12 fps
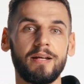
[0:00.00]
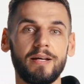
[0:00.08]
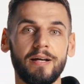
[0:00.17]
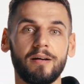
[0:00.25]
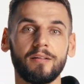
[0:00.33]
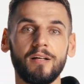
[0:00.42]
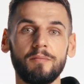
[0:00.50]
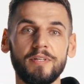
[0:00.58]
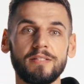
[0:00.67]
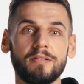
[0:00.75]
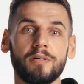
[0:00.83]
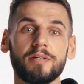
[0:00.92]
In
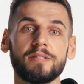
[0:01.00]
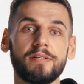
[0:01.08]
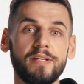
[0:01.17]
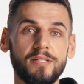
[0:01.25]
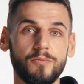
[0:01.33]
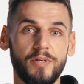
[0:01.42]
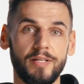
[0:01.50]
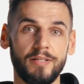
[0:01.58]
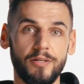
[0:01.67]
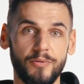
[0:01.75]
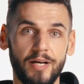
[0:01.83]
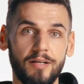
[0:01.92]
economics there are 6
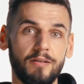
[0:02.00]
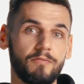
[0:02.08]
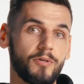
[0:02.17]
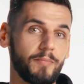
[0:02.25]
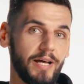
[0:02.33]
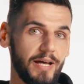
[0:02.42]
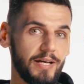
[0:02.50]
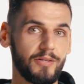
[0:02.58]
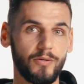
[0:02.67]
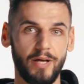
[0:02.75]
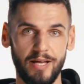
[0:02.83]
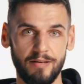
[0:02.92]
criteria from A
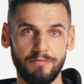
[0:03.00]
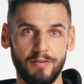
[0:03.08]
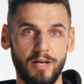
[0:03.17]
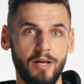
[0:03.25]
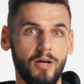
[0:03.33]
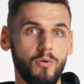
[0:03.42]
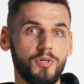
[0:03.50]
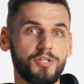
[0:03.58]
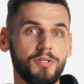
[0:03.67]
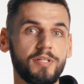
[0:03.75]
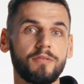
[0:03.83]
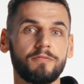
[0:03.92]
to F which
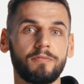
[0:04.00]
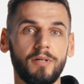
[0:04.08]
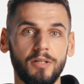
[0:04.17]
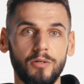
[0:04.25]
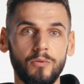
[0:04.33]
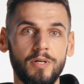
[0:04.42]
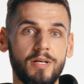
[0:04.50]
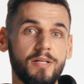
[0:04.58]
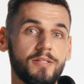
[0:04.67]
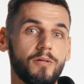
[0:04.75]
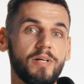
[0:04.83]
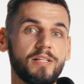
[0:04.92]
you need to follow,
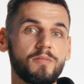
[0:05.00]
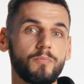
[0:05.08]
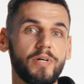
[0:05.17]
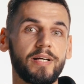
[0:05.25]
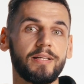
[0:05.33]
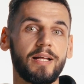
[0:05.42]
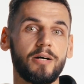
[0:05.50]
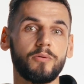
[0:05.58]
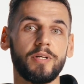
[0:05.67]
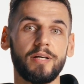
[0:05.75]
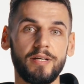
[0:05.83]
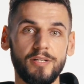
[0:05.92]
so let's break
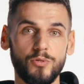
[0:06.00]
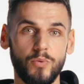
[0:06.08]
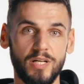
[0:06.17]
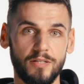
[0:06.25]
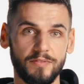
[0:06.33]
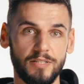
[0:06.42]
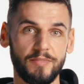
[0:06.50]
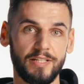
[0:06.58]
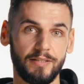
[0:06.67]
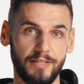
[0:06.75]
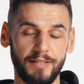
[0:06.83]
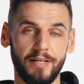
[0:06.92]
down each one of them
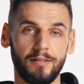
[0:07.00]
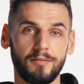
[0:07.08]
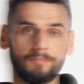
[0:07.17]
in detail.